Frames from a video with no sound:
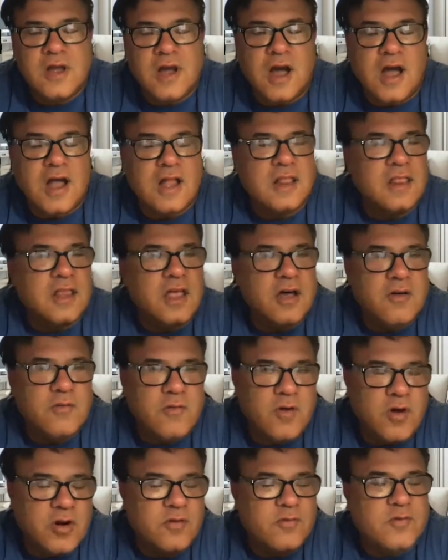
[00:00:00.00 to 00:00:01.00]
I love
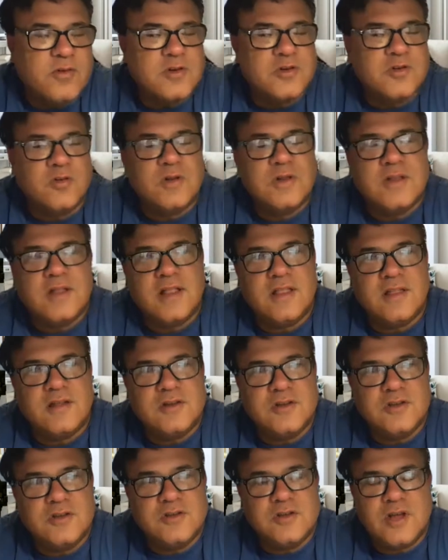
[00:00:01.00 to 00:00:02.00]
artificial
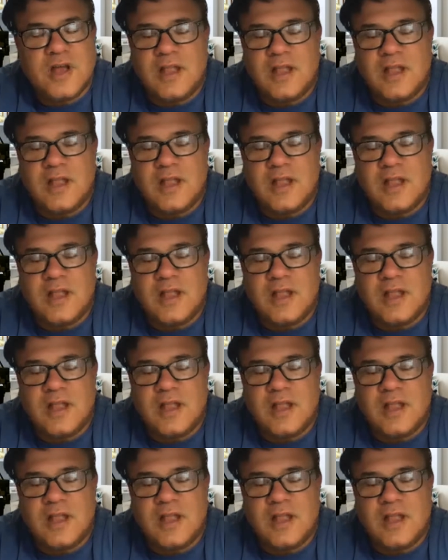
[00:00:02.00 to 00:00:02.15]
intelligence.